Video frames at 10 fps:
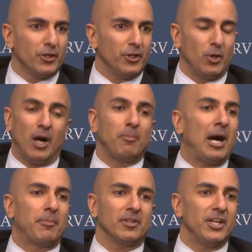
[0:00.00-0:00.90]
you know, our
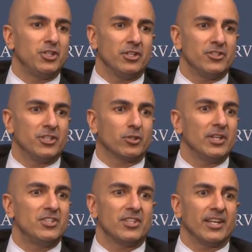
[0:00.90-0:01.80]
population is
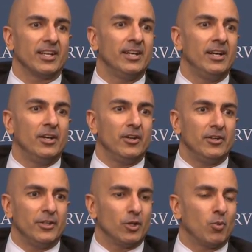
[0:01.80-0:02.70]
decreasing.
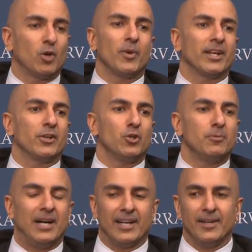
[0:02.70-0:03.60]
You know, what are we going to do about